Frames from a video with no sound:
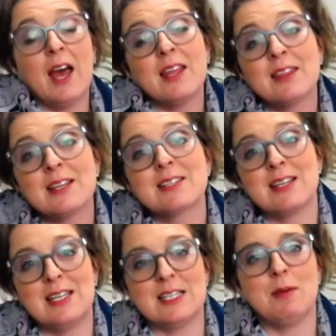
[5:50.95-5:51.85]
and things that
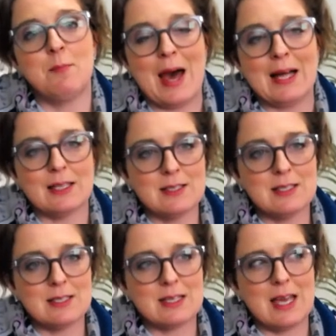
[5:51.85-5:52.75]
need to be
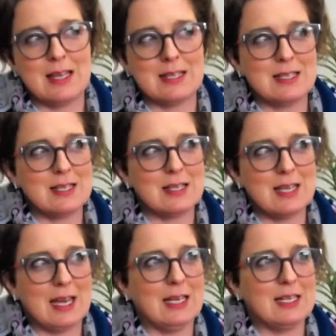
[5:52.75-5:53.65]
balanced and
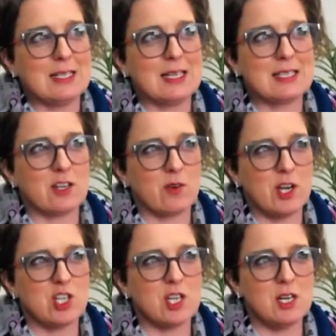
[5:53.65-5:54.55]
taken into
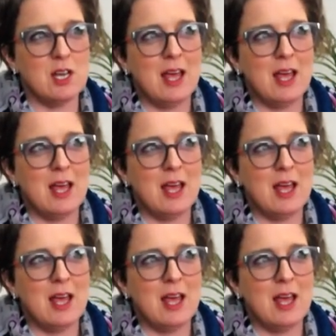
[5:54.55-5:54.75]
consideration.